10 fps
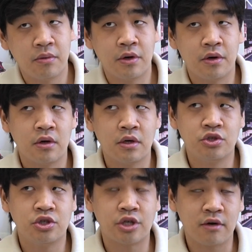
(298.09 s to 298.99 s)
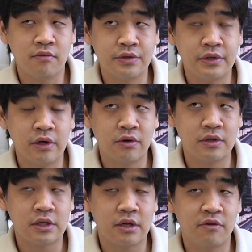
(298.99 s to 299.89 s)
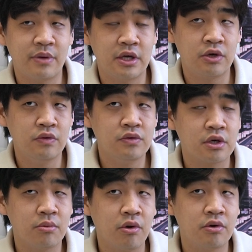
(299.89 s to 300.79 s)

were general slogans that they've been using in